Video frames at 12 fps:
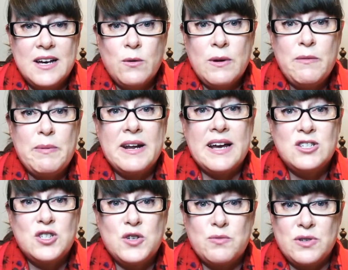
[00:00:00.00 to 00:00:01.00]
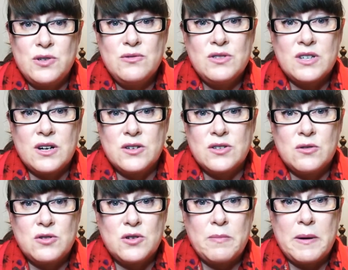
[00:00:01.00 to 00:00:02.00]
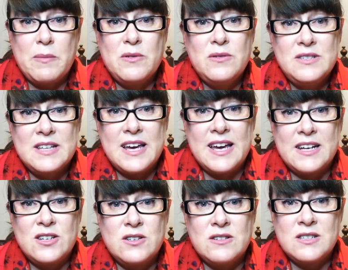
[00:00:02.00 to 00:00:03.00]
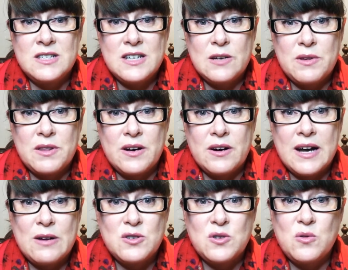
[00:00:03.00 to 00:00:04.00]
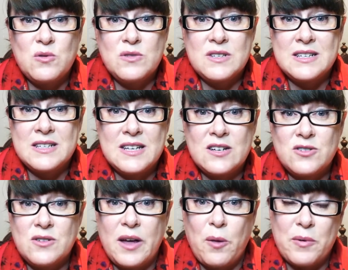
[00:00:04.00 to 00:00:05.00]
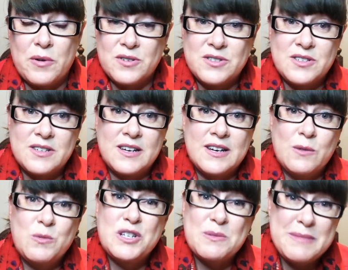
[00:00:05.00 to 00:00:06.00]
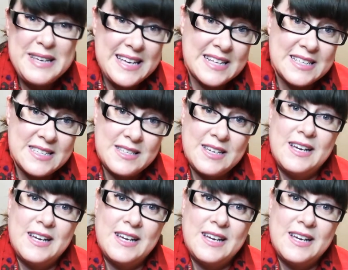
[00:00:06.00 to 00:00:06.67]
we've been asked to reduce our social bubbles and to stick with our households and essential helpers, which means